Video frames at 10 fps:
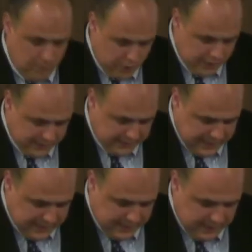More than
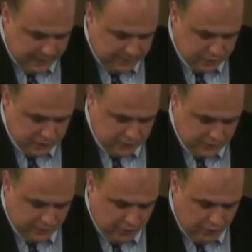taking a
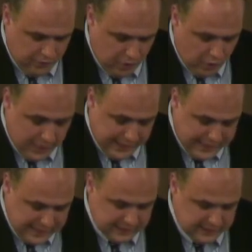position for or
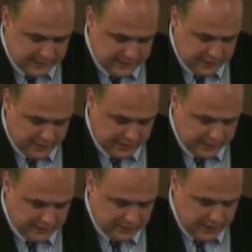against these
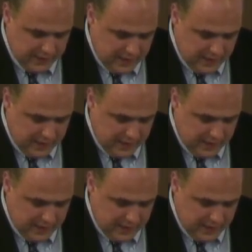narratives,